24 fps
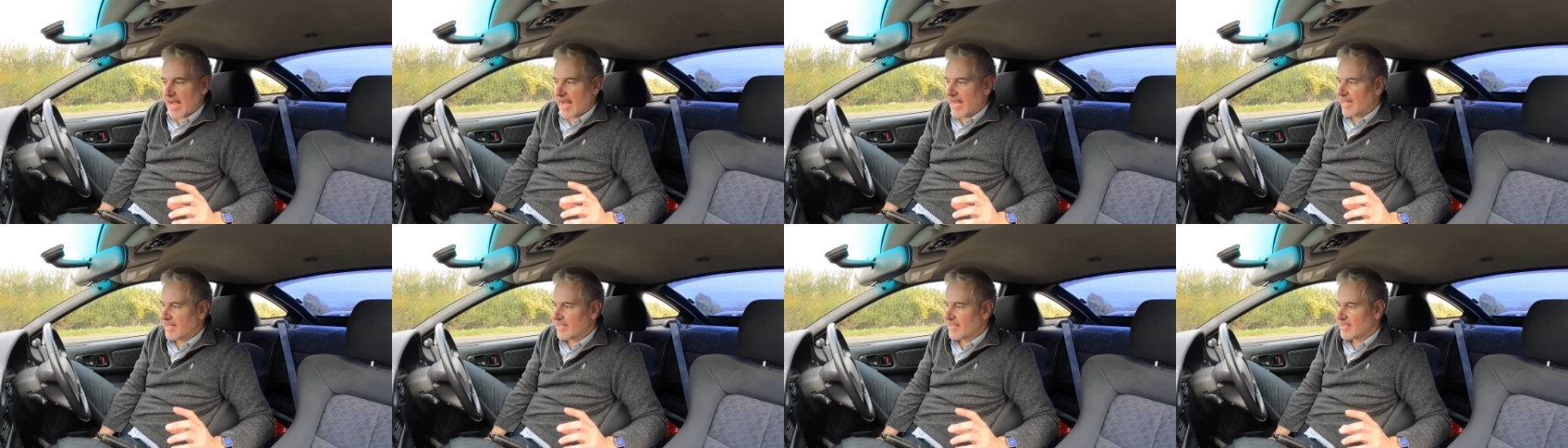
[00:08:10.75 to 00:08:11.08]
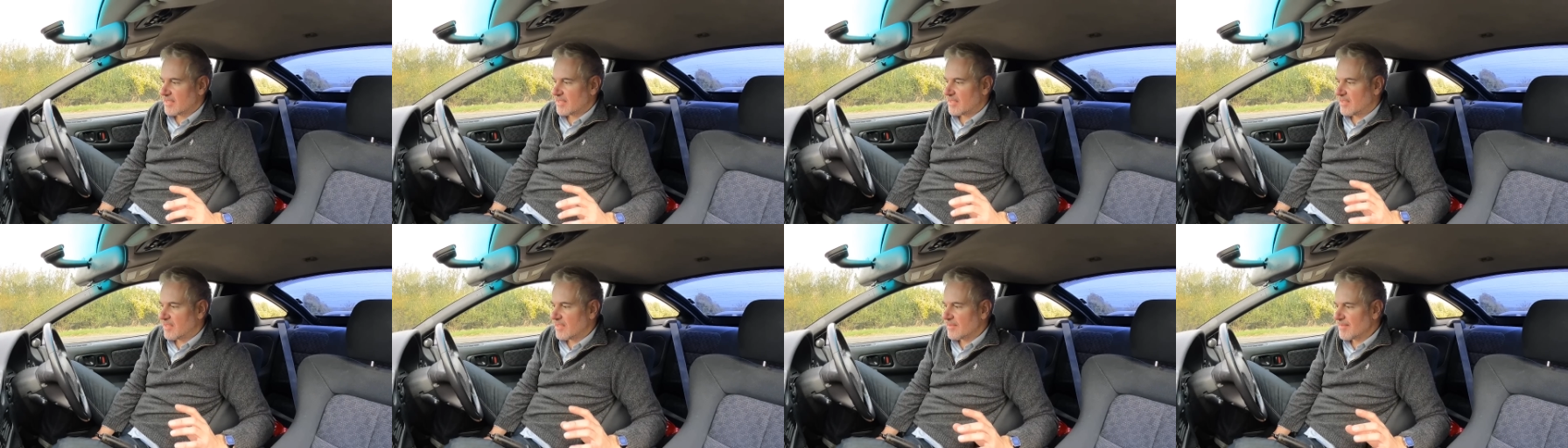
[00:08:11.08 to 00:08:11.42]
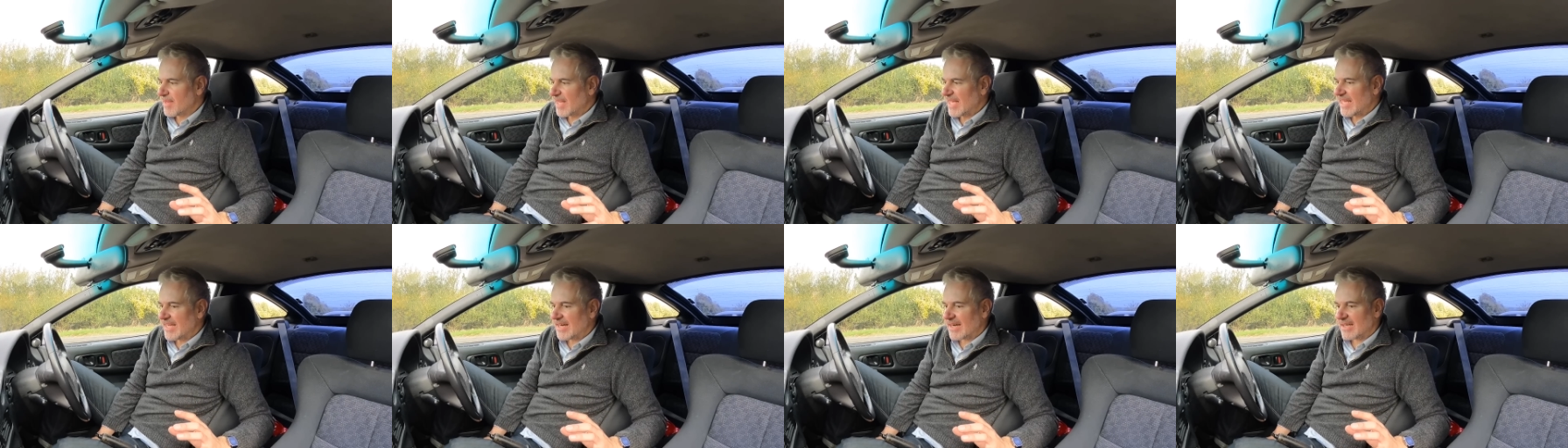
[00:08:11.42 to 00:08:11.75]
and to
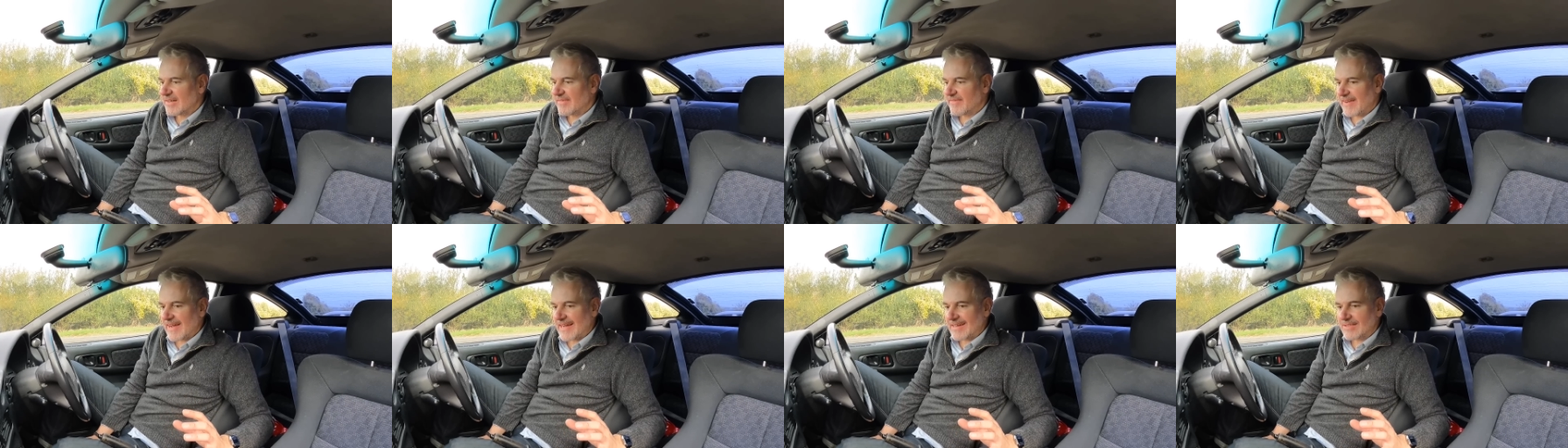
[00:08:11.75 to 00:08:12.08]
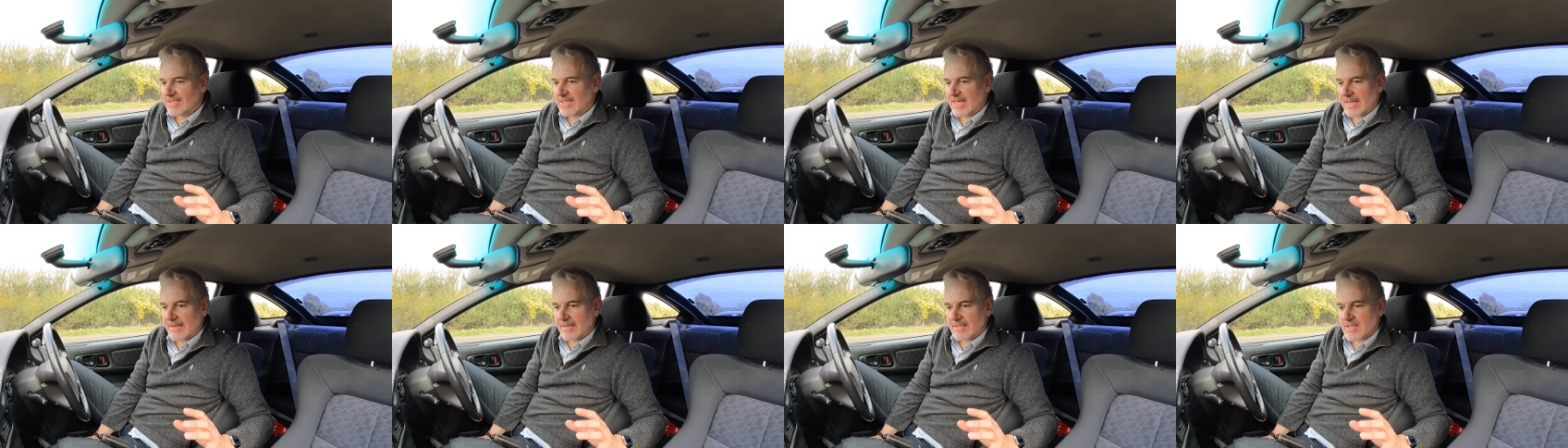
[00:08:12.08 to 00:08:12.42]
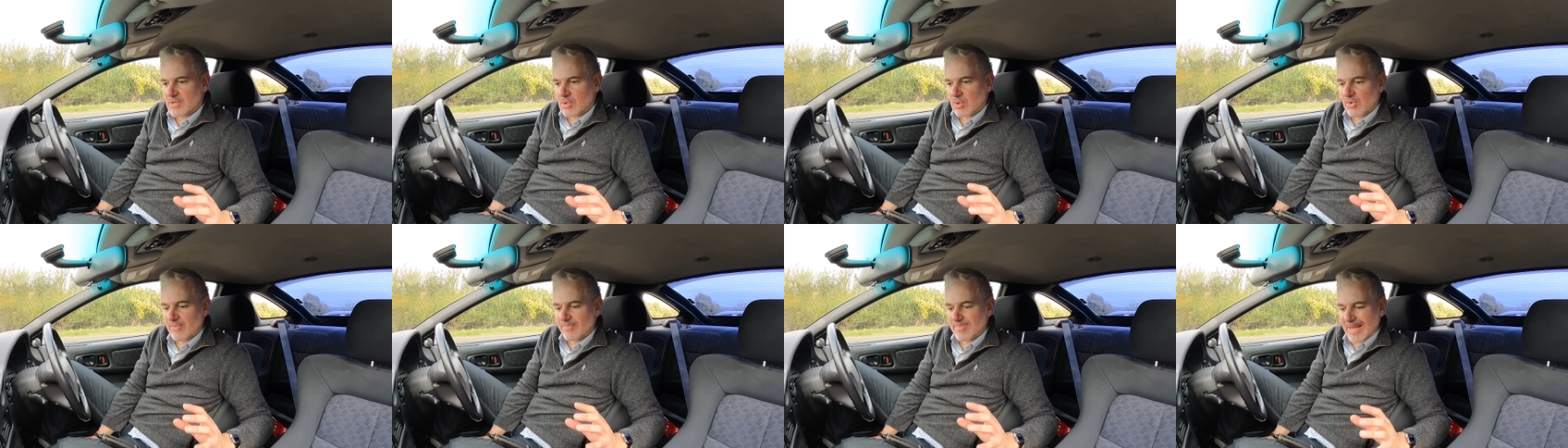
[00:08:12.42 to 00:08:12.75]
me, I found it
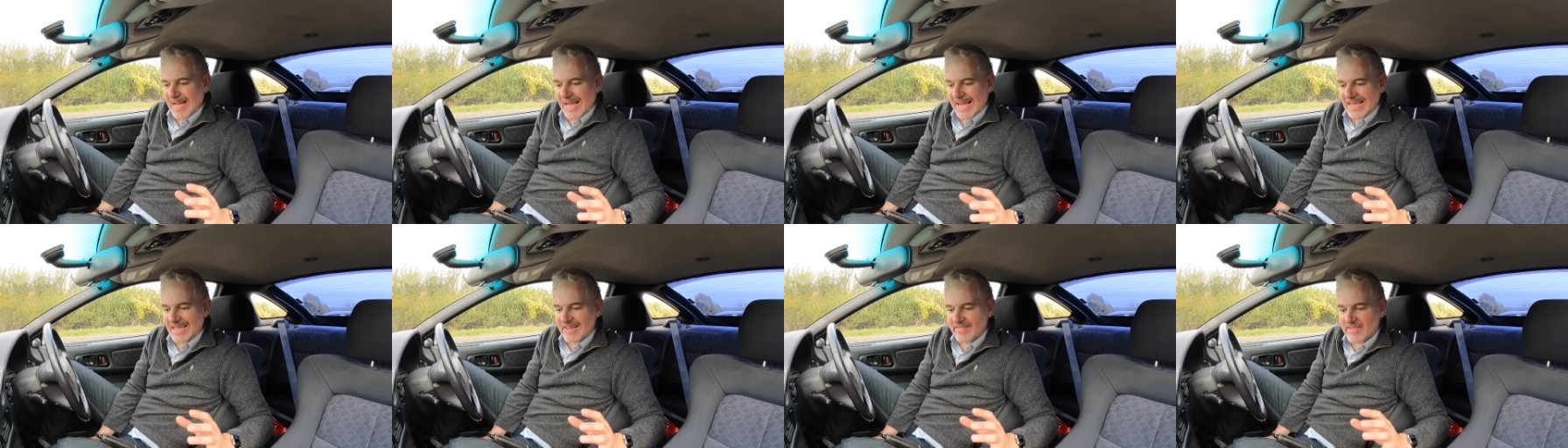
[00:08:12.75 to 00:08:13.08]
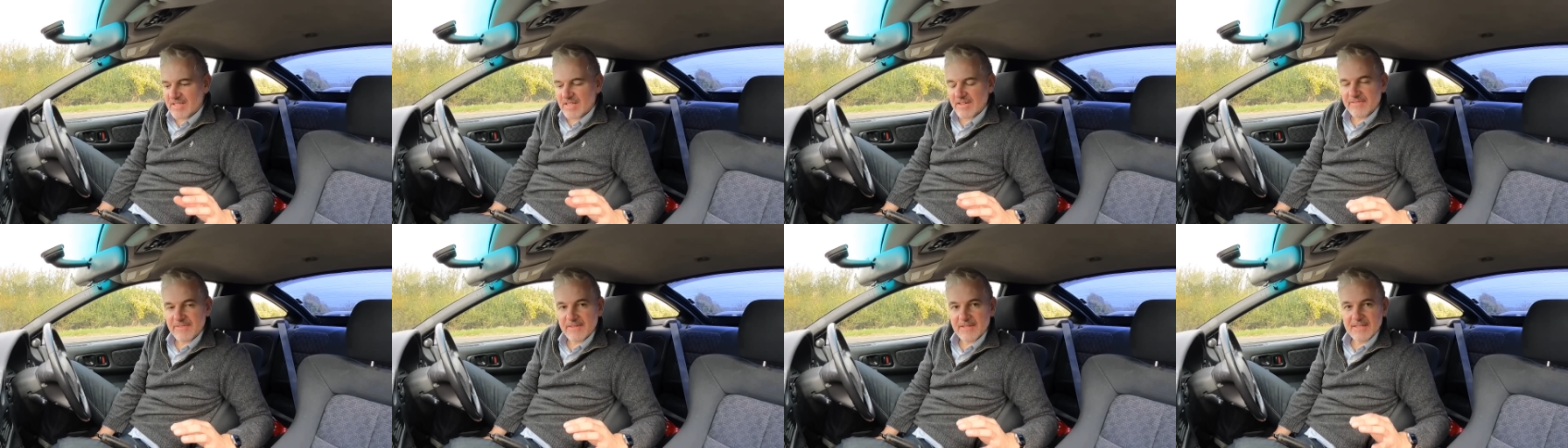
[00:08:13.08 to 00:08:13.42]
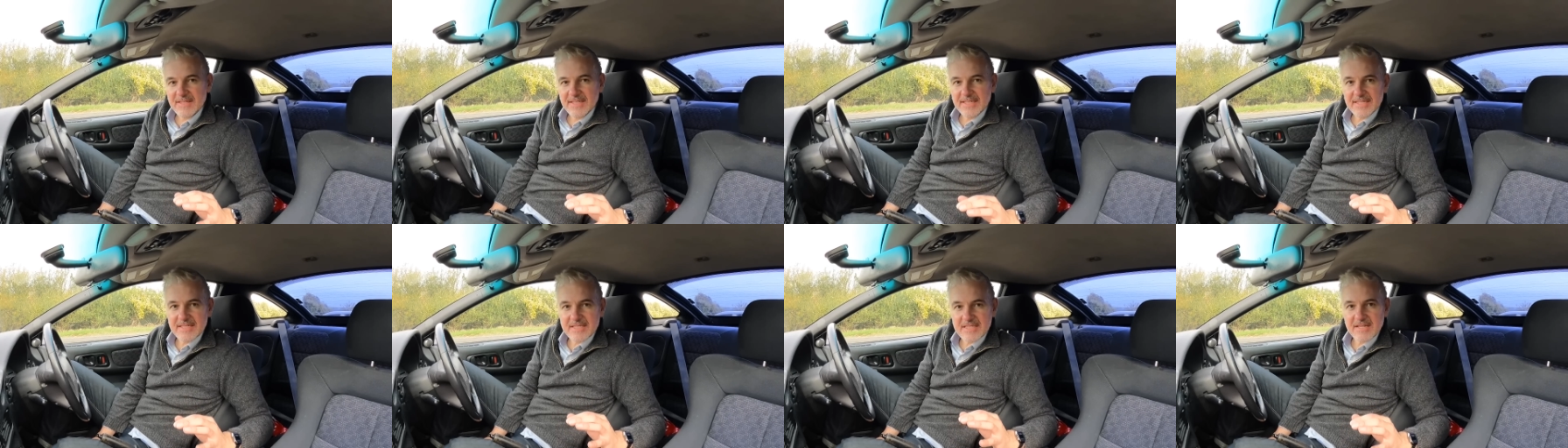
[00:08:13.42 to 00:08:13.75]
sort of behave
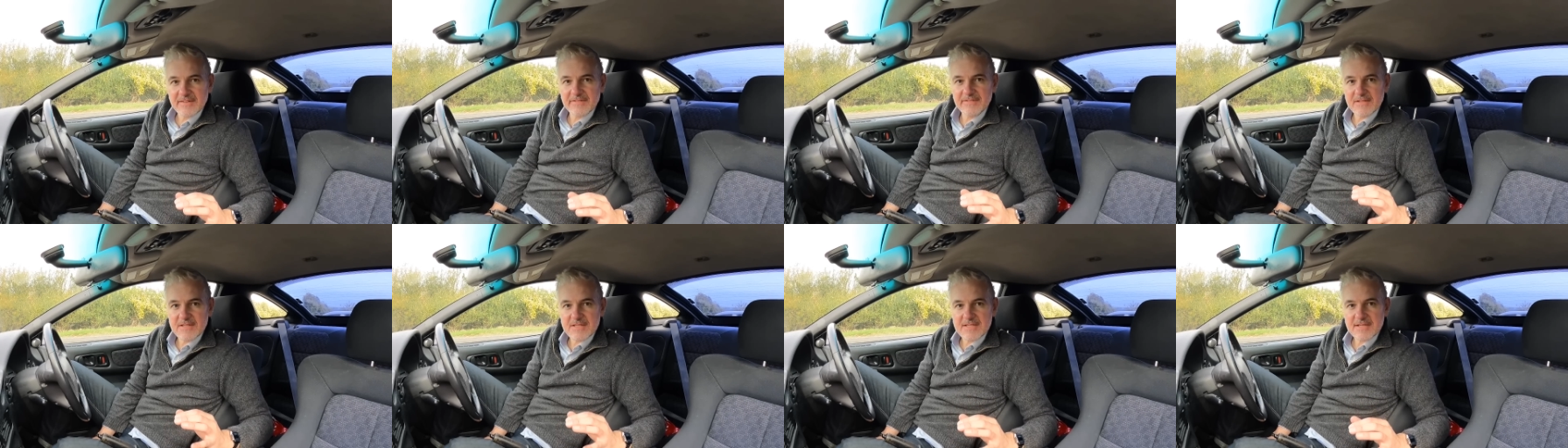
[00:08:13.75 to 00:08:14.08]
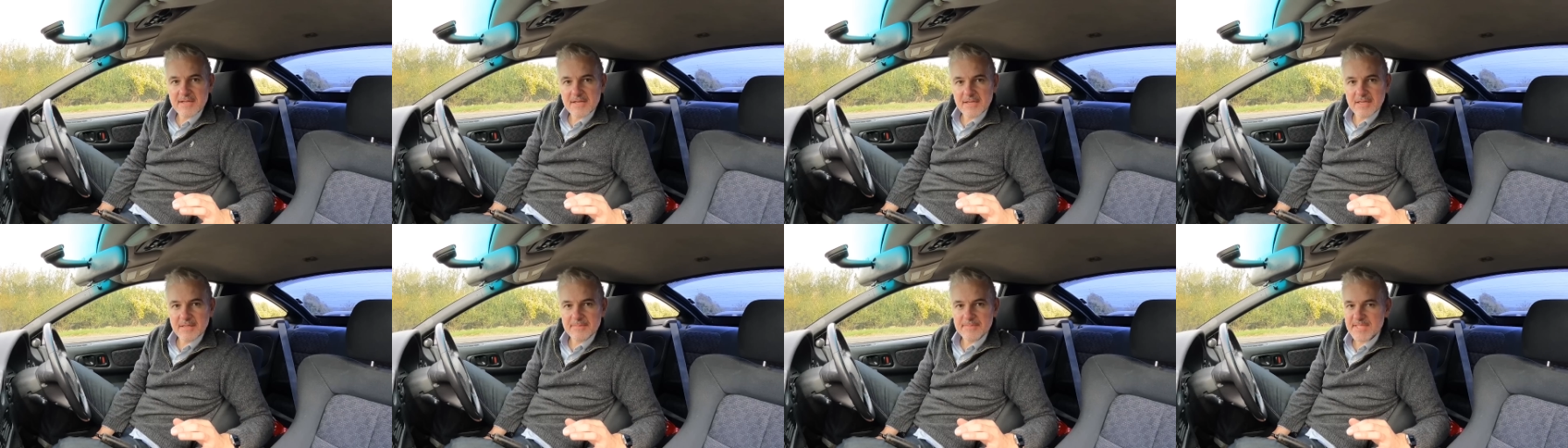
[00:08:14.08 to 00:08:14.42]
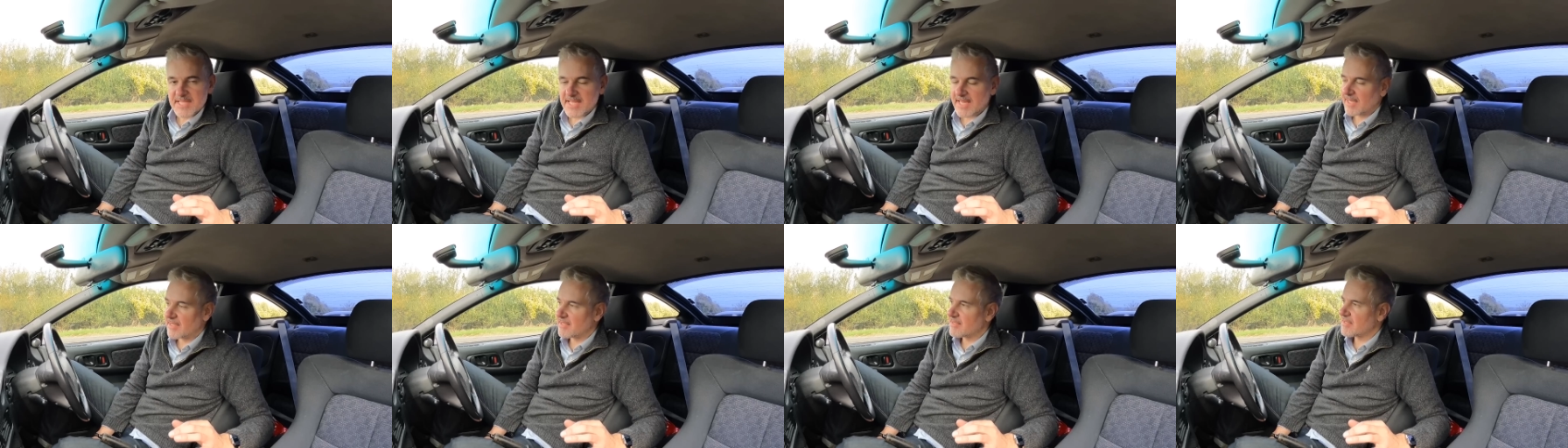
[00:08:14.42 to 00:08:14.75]
differently in different
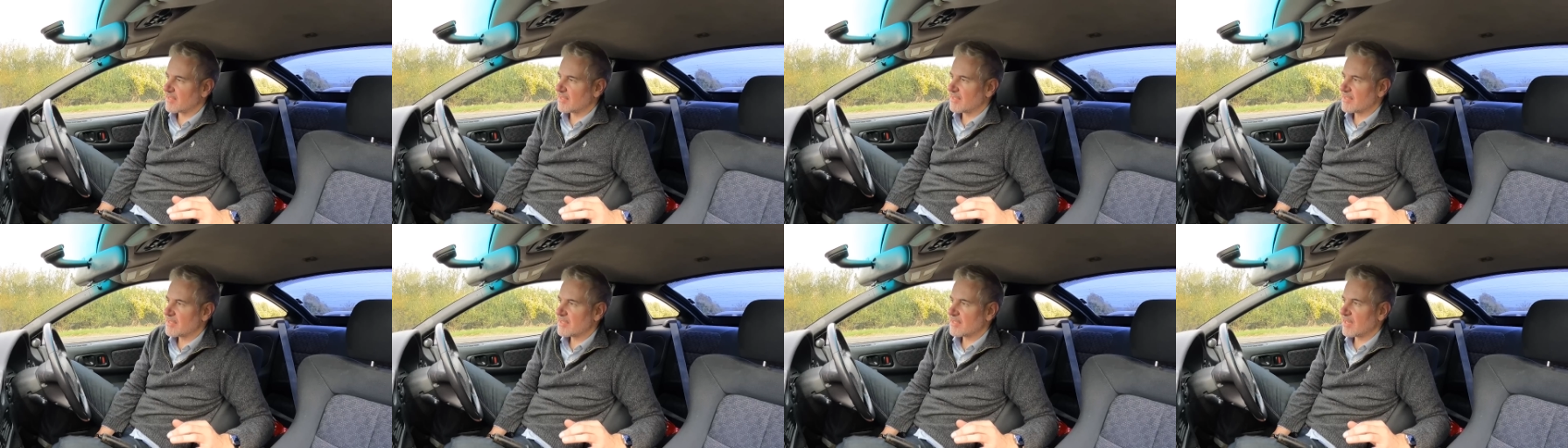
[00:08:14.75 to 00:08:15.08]
circumstances.